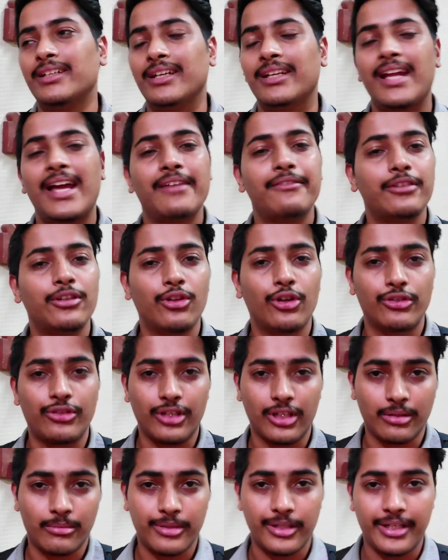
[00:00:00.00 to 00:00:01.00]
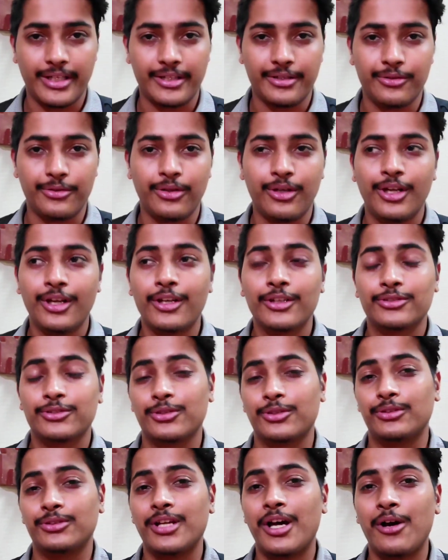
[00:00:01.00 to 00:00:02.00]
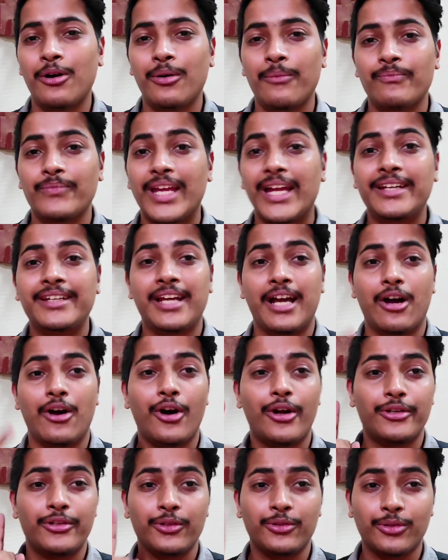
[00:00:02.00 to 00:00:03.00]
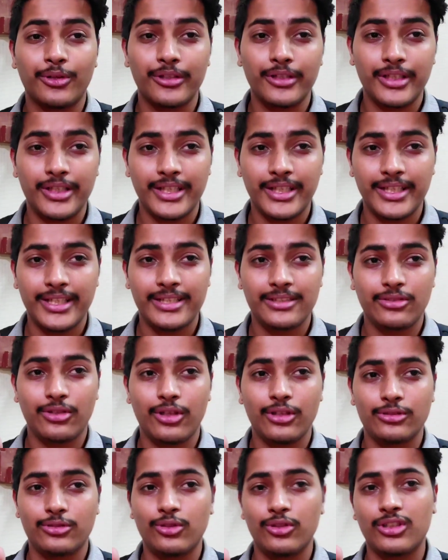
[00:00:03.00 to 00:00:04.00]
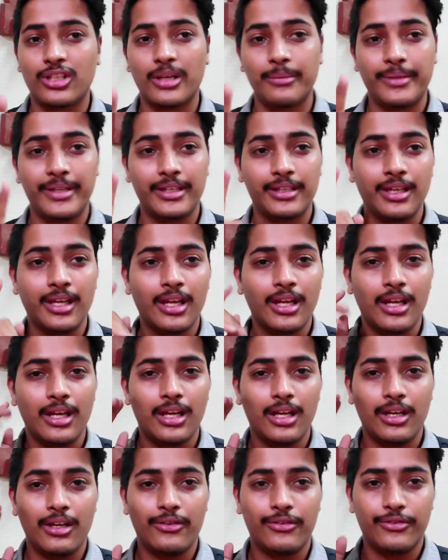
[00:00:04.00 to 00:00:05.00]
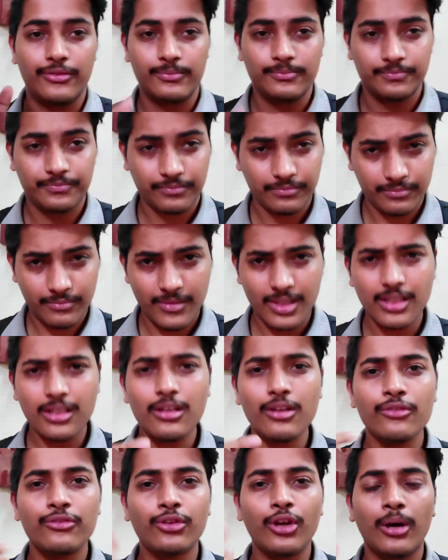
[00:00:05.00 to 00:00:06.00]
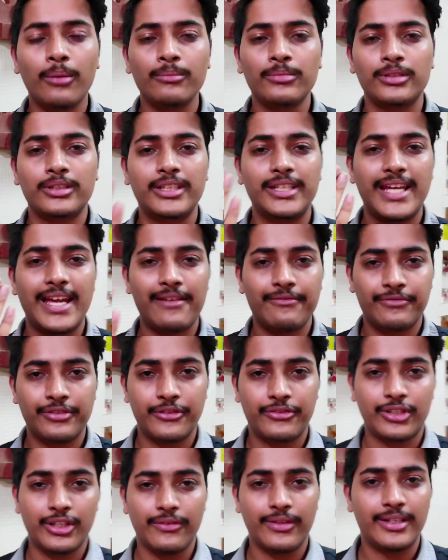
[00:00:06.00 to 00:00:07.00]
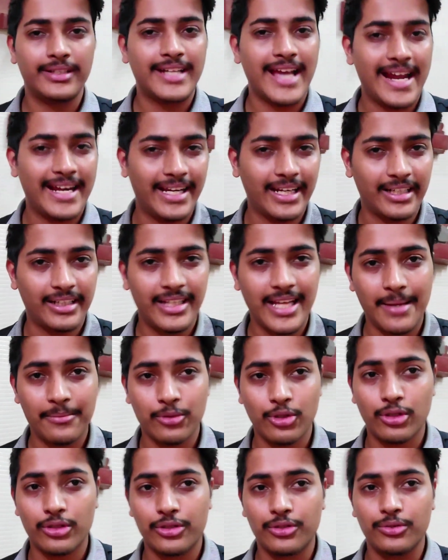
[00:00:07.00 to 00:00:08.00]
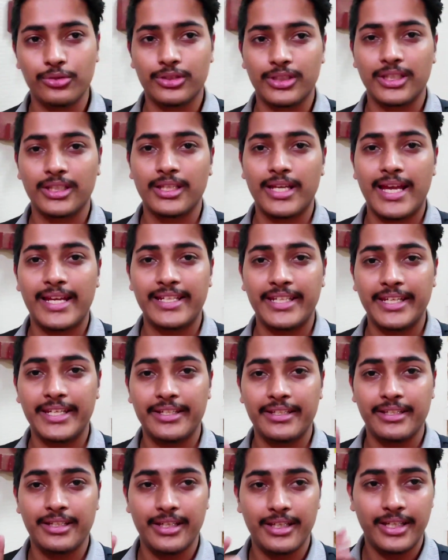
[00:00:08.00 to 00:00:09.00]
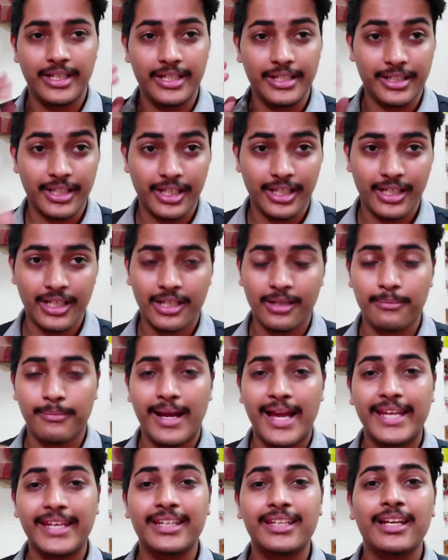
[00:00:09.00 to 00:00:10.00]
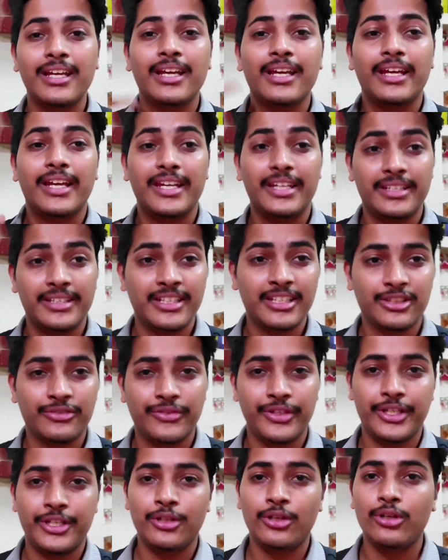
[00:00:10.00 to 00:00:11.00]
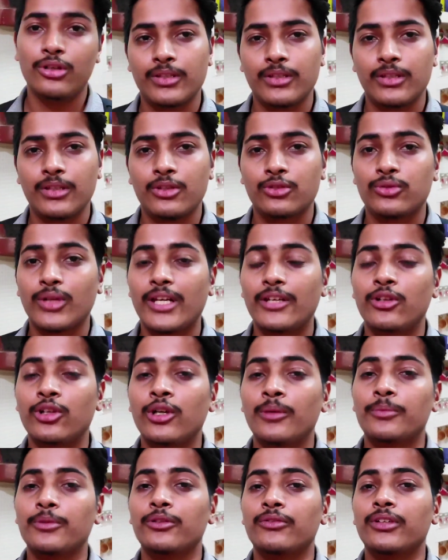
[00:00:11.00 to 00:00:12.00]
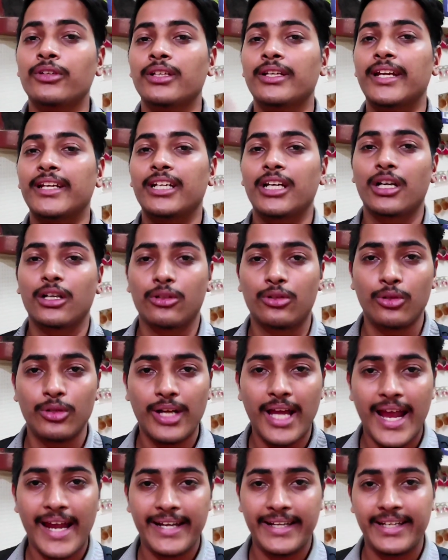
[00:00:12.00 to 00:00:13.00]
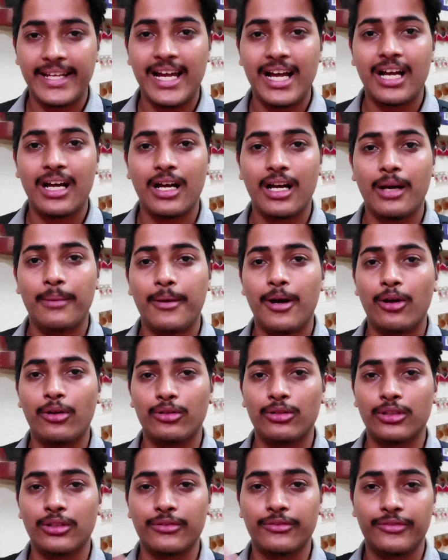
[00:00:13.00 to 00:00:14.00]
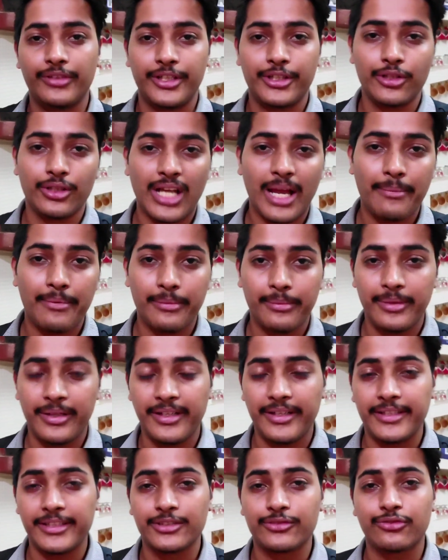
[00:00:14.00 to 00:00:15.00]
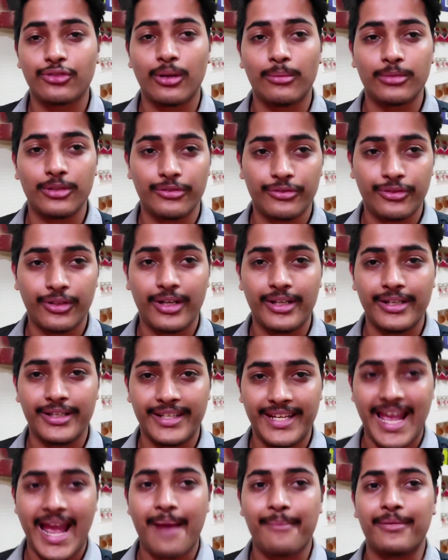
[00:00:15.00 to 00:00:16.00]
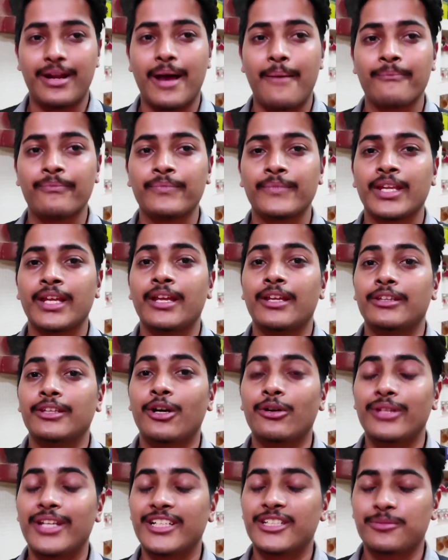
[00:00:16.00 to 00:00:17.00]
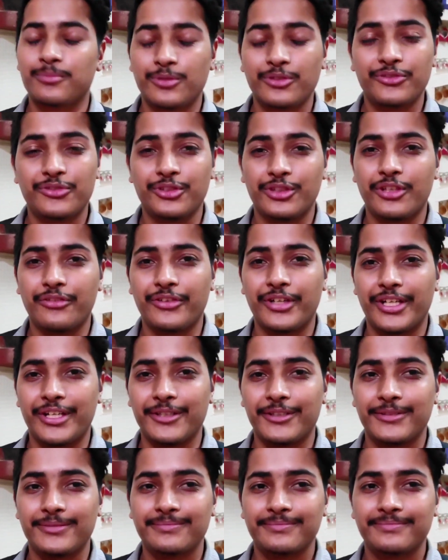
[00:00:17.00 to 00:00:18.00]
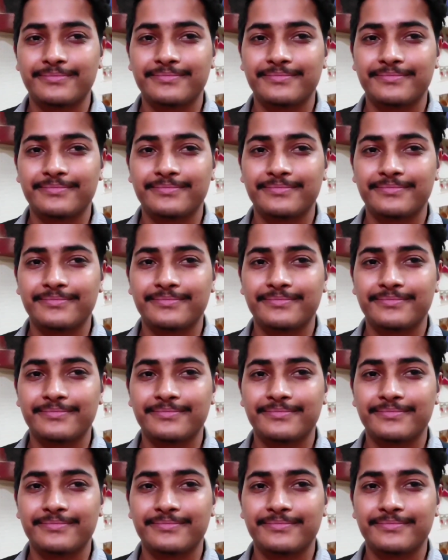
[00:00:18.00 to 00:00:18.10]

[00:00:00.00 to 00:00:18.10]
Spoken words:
then I will not recommend you. So now, and yeah, audio quality is also coming from the M51 directly. I'm not using any internal mic in this video, so I hope you will get a good idea about the video capabilities from the front camera. Now let's move to the video.